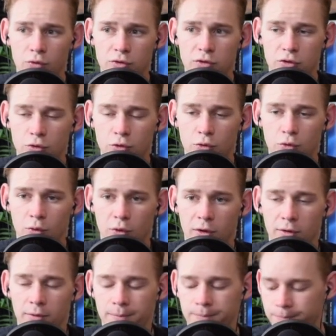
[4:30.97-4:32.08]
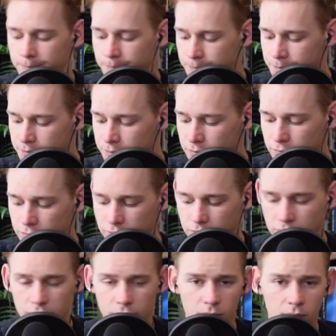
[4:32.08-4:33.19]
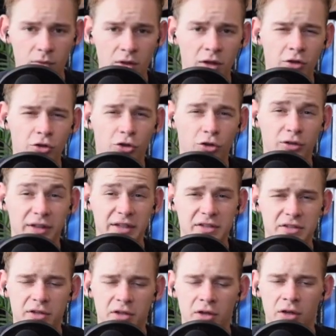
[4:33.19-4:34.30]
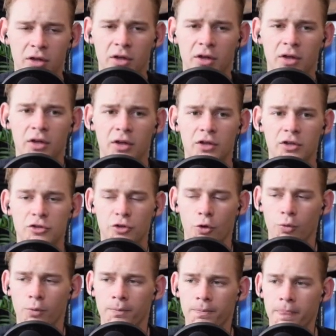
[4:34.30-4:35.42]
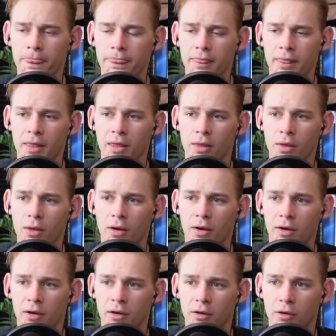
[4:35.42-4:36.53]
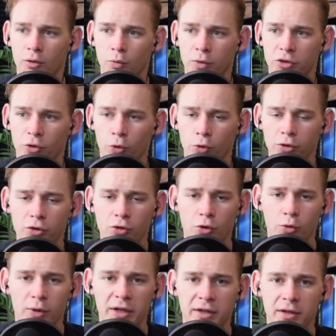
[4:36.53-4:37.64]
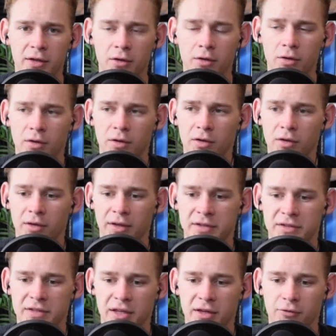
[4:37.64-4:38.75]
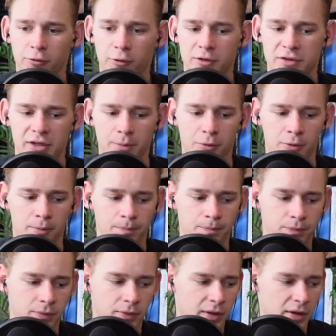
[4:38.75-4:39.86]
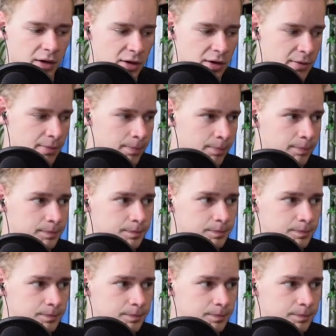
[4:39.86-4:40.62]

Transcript: to um, your list. So uh, with ordinal ranking, let's take for example, um,